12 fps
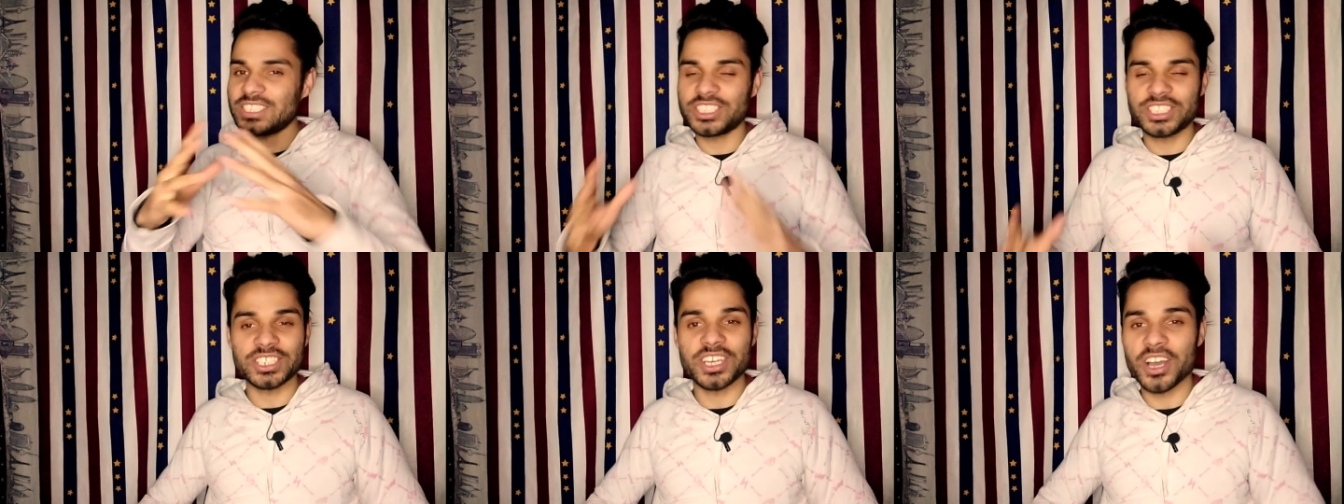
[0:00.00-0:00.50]

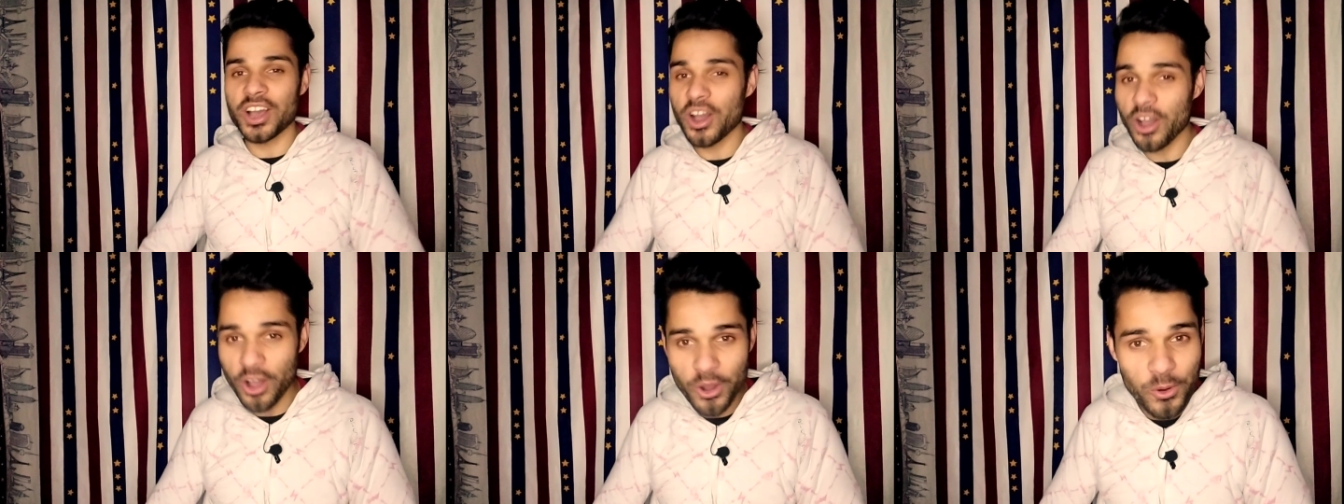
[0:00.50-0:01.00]
it's your
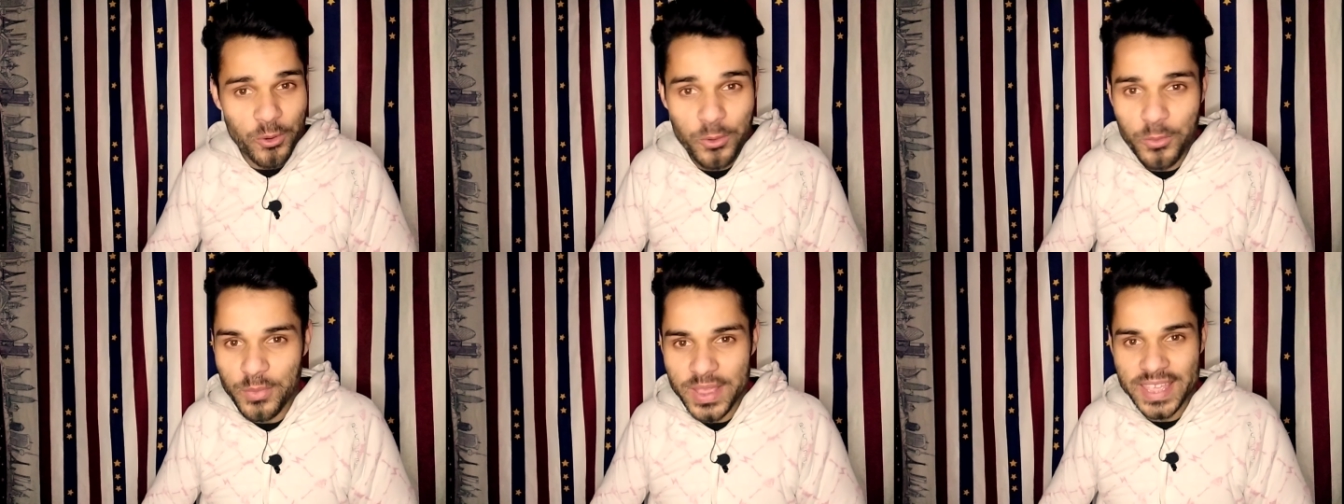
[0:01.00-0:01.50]

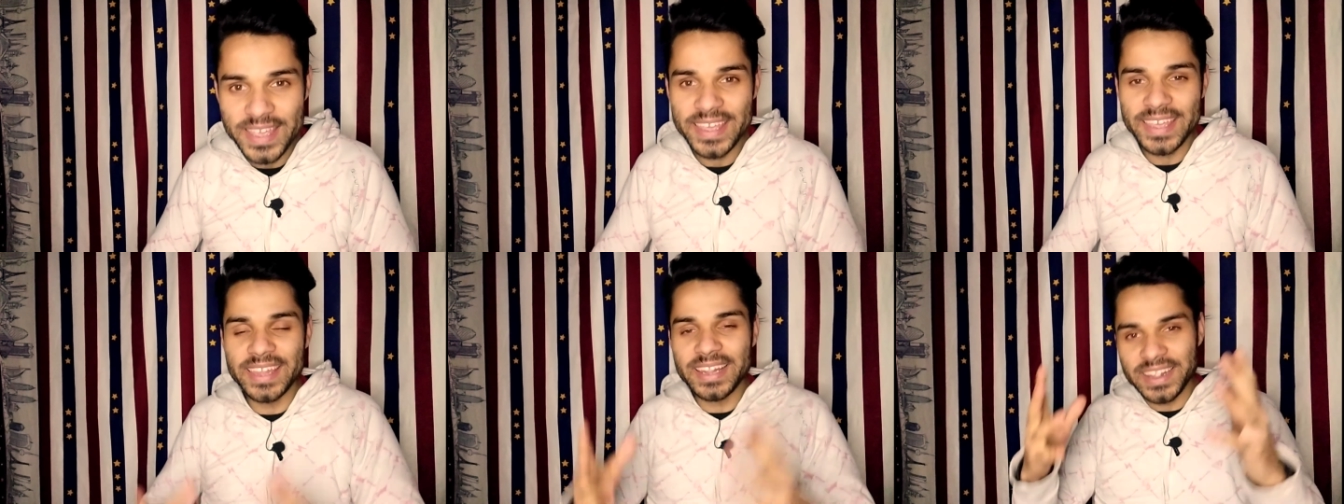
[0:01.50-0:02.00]

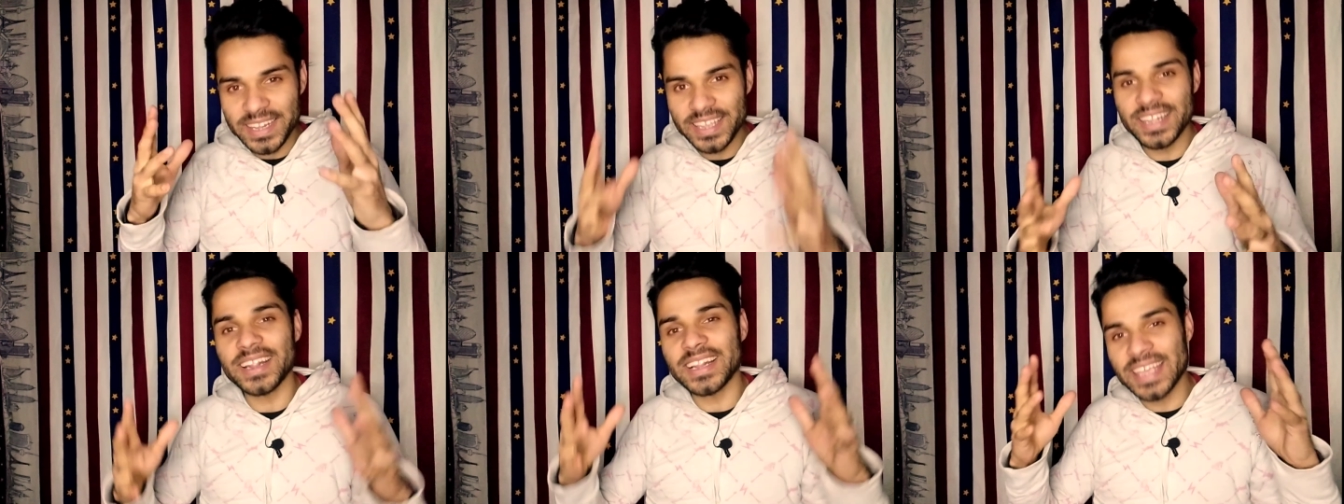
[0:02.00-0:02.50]
homie,
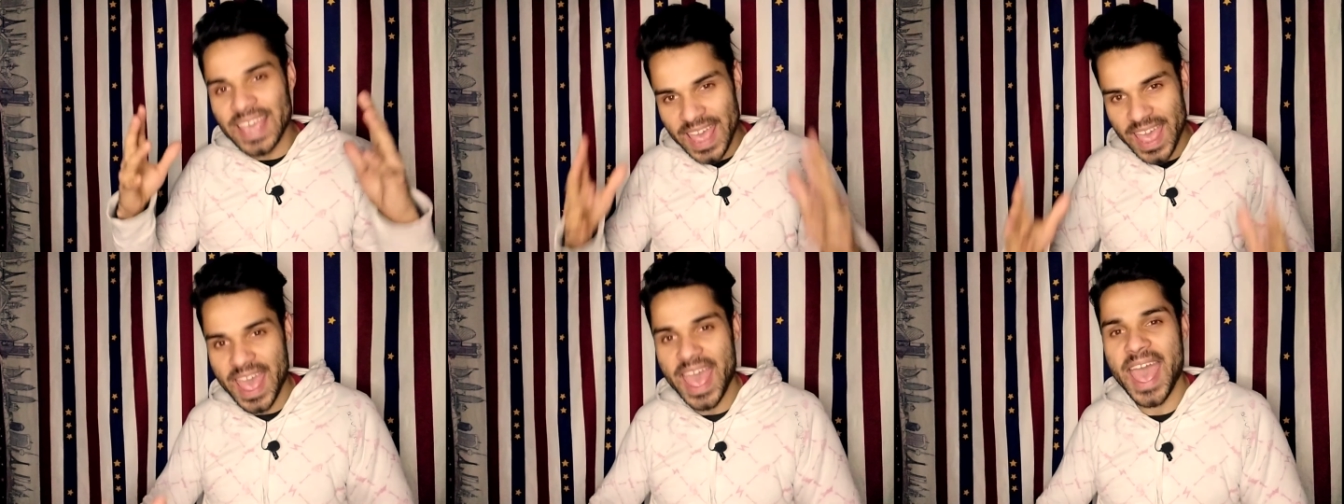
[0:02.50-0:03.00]
Lil
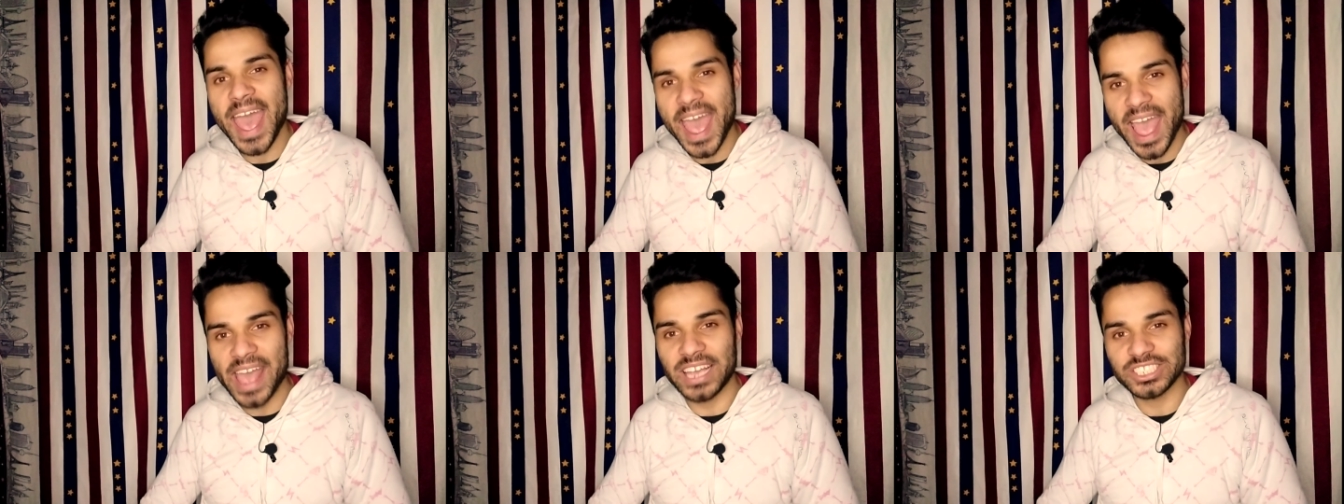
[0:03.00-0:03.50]

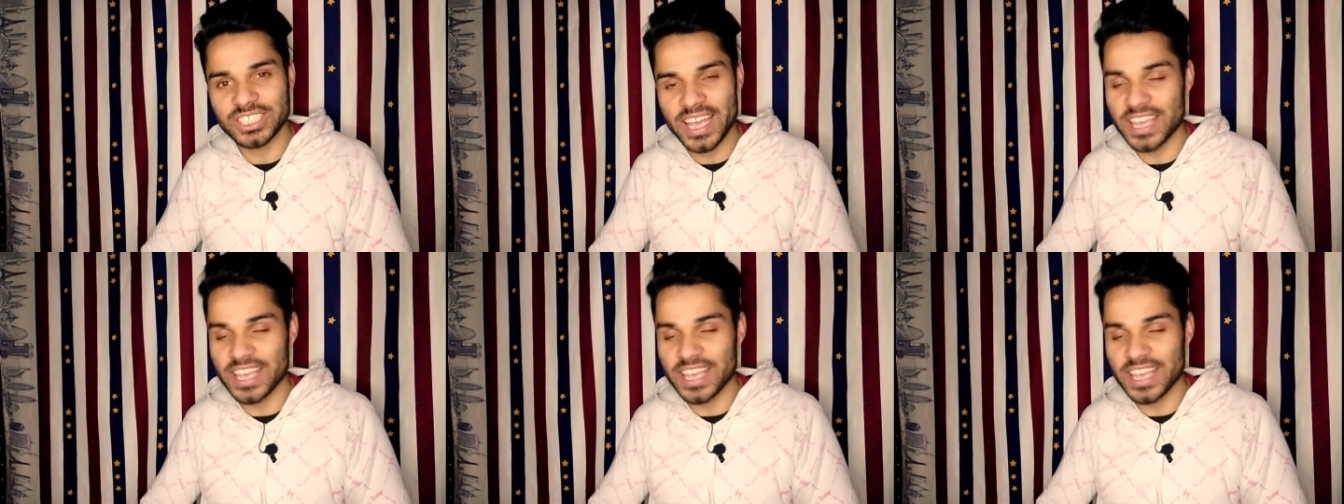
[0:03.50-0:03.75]
Kash.